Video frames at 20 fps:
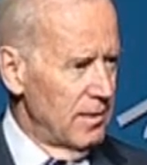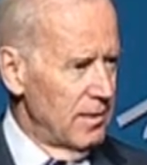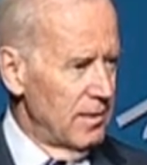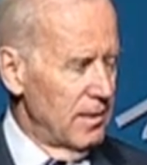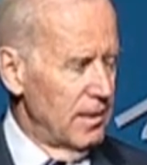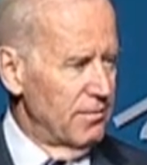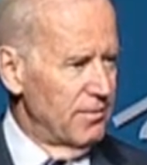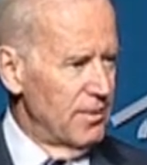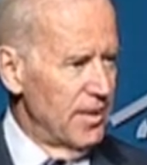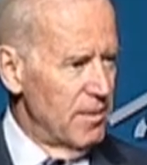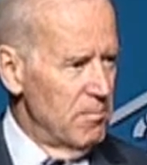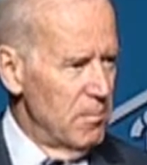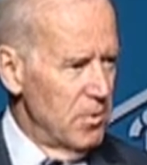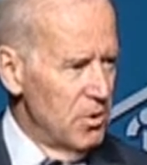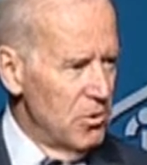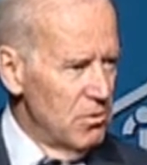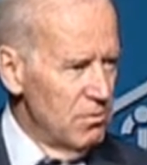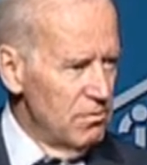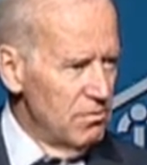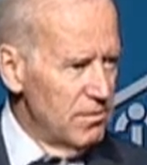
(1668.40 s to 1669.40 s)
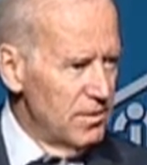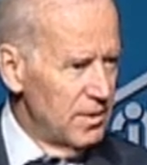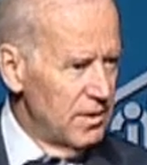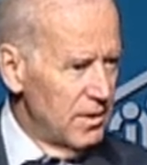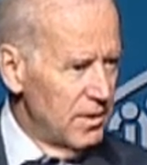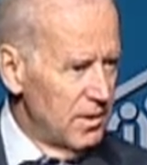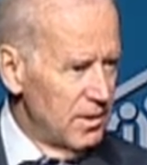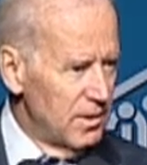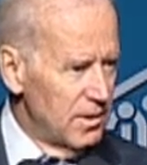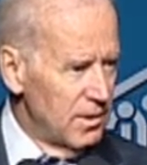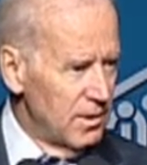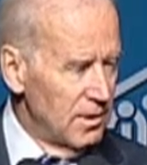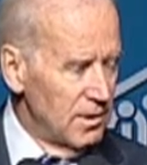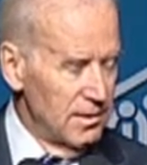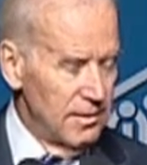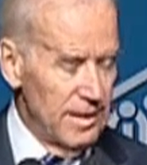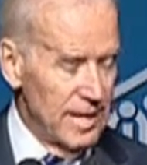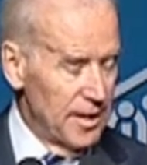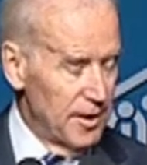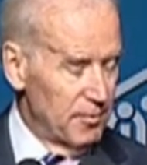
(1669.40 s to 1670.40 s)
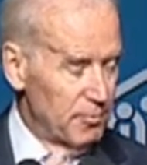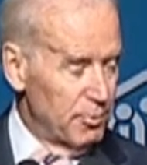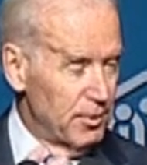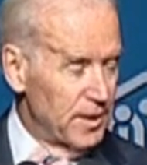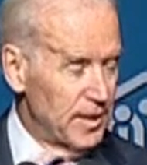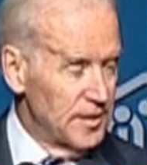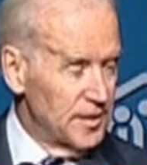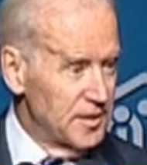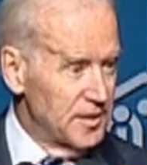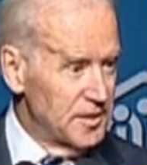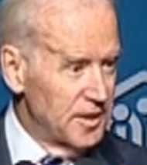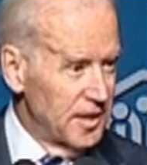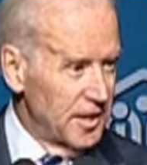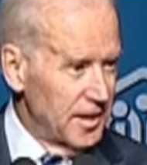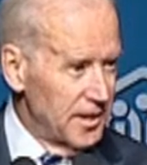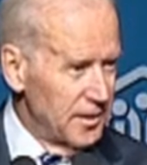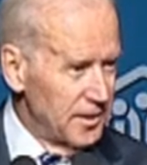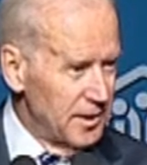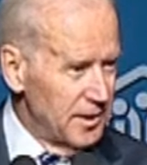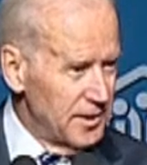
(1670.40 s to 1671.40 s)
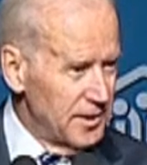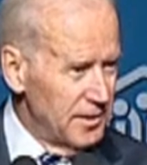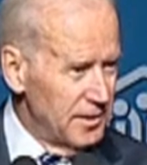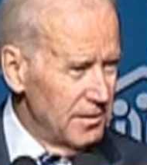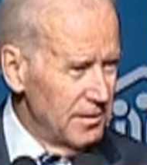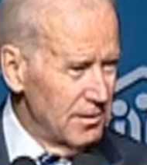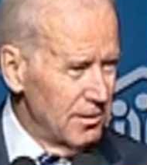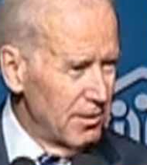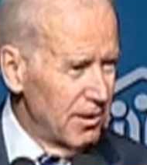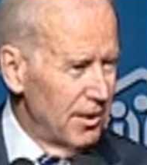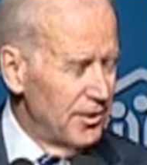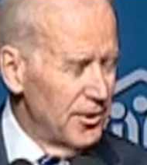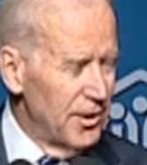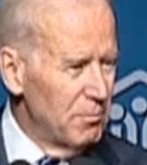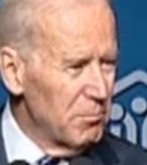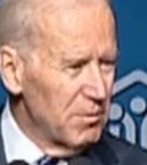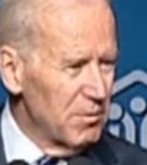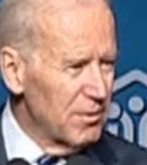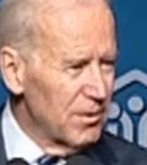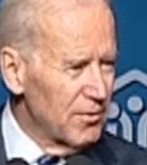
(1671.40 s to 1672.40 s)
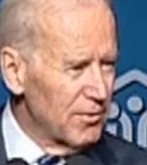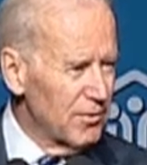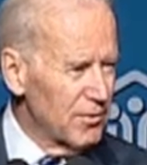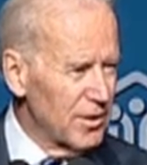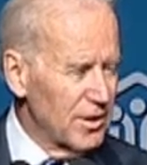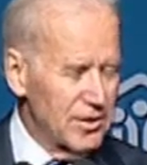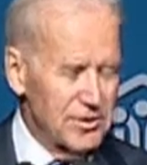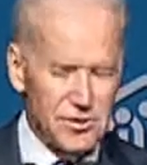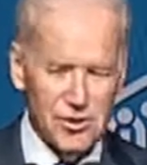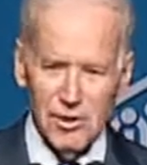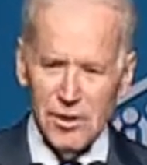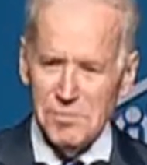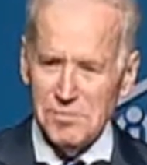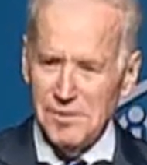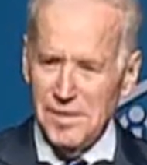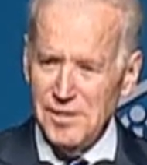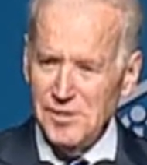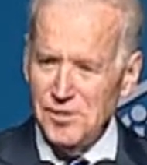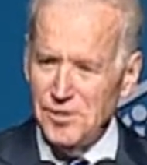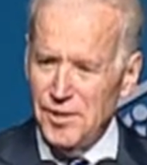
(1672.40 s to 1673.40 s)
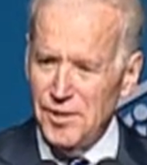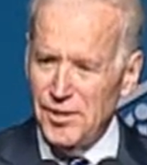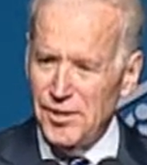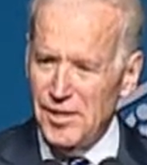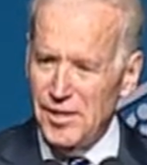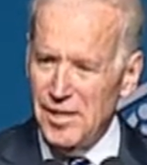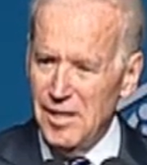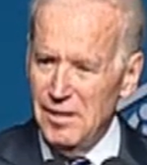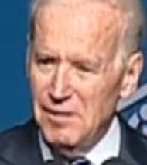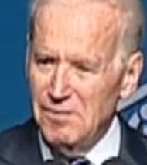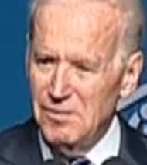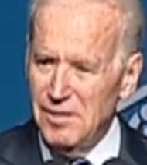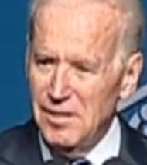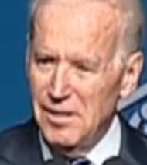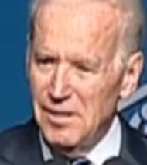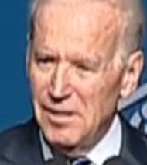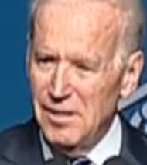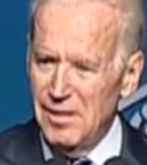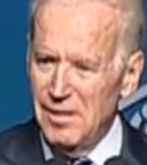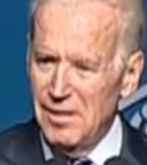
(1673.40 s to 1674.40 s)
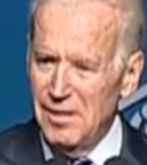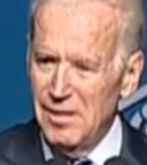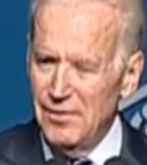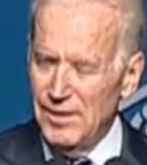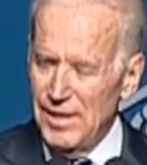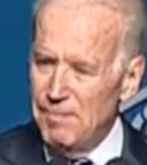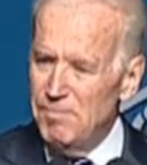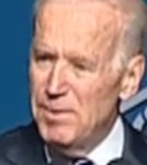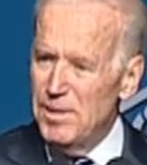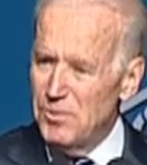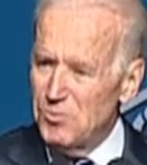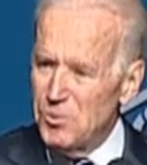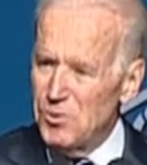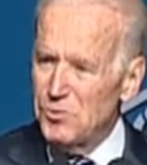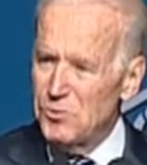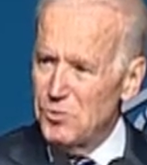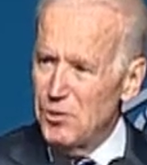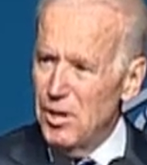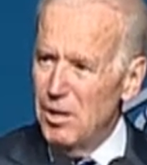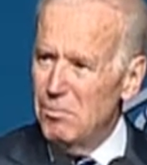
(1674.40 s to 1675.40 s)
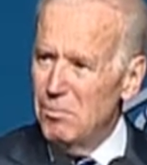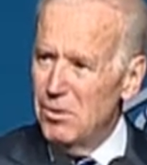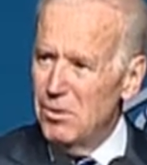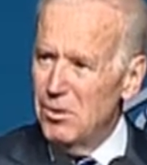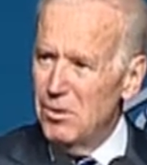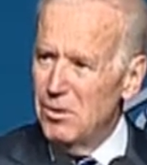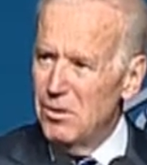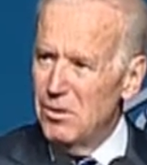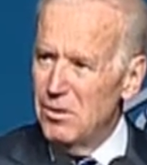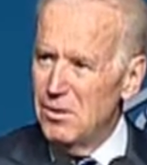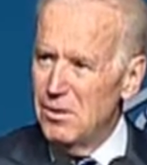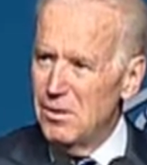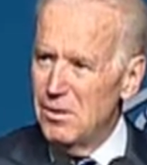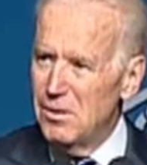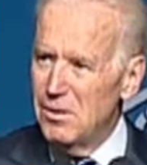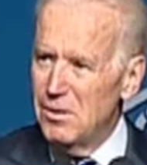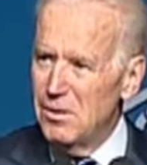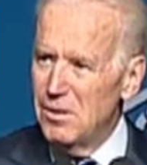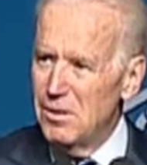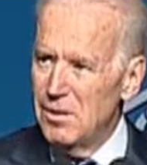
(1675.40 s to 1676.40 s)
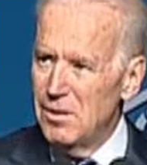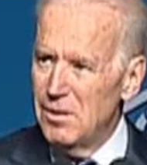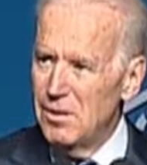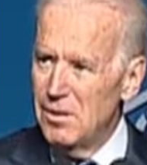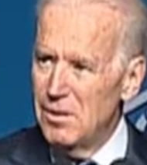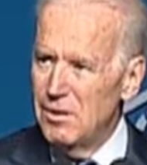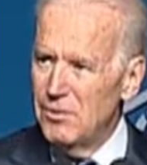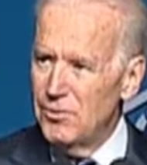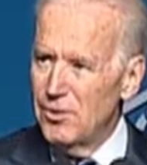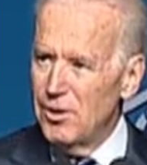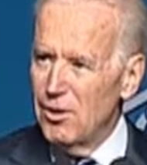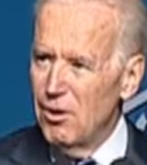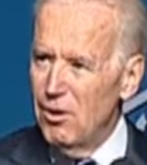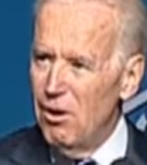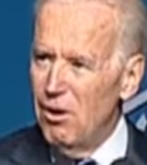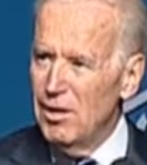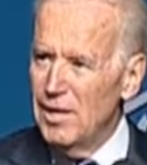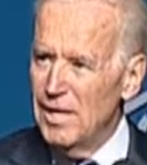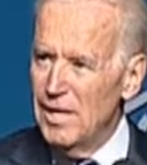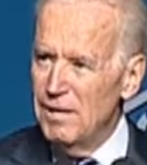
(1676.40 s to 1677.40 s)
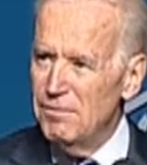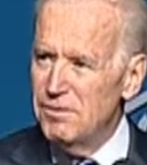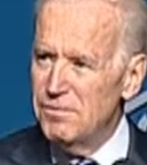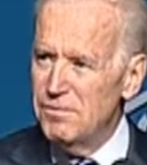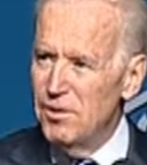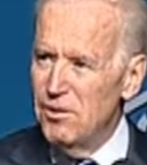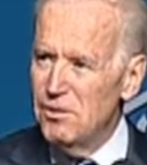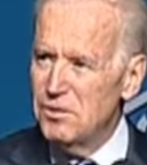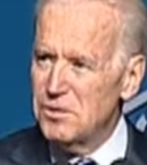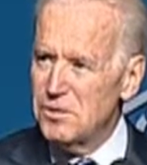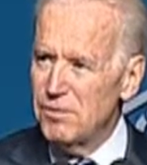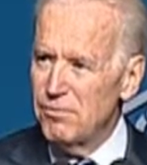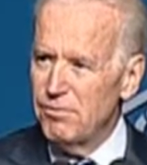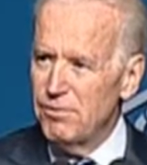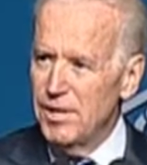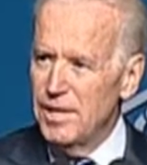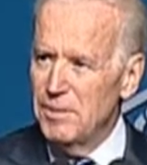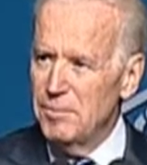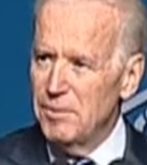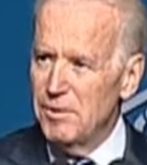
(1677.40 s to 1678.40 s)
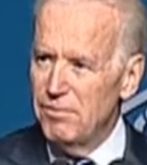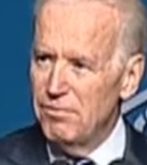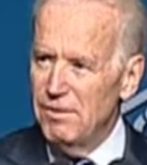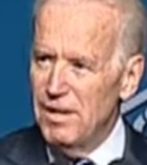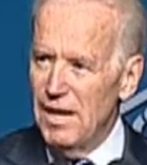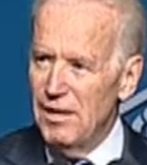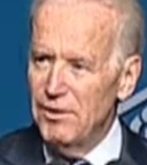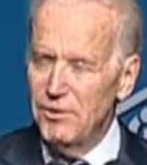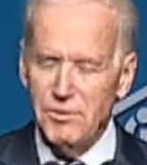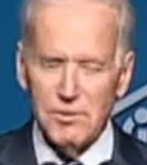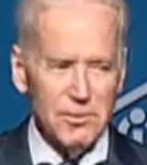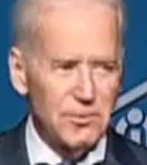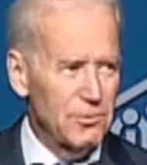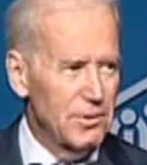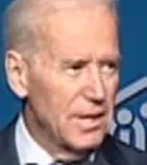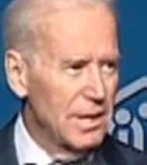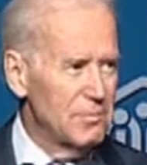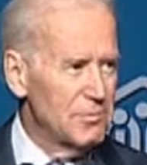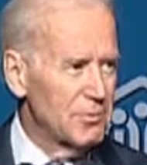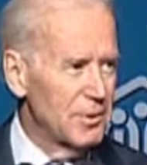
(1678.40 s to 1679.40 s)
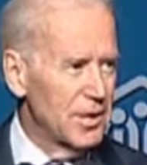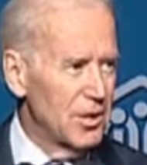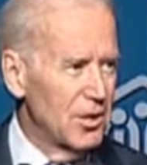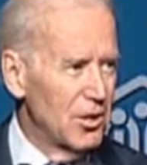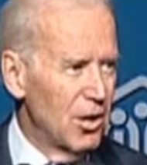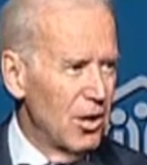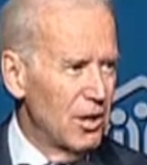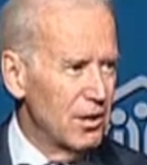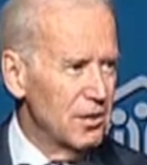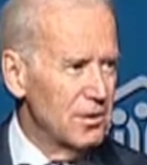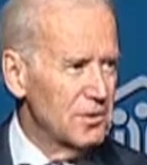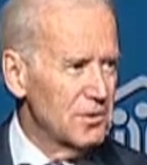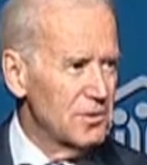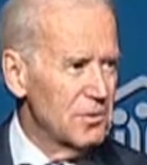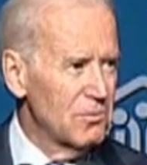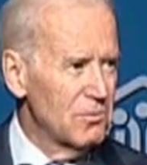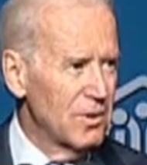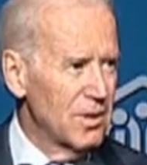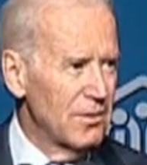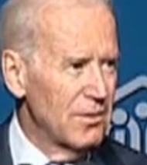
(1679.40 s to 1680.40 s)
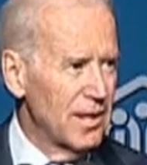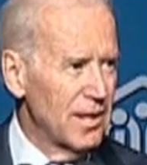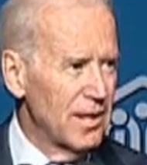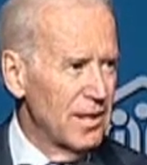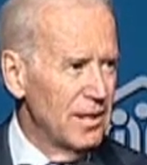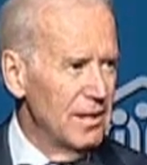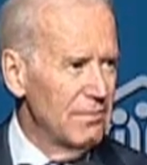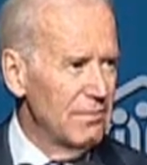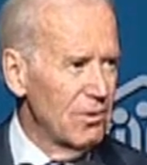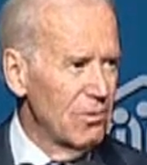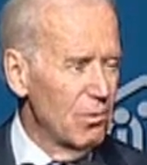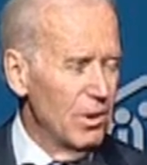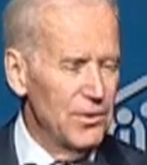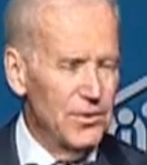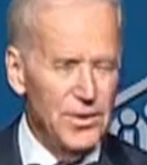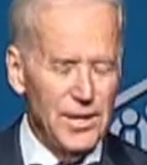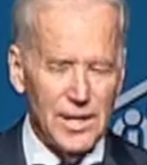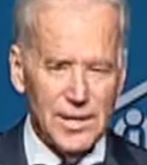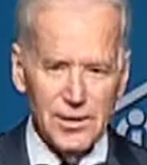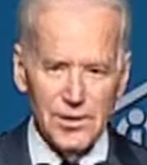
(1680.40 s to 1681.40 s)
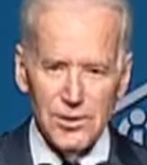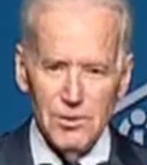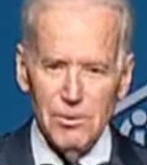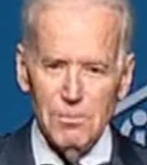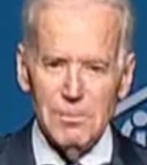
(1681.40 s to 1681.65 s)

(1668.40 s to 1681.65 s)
If they moved, they had a pre-existing condition or a number of other circumstances you can think of, they'd be in real trouble. The law gives folks the freedom to follow their dreams regardless of where they live or what they do,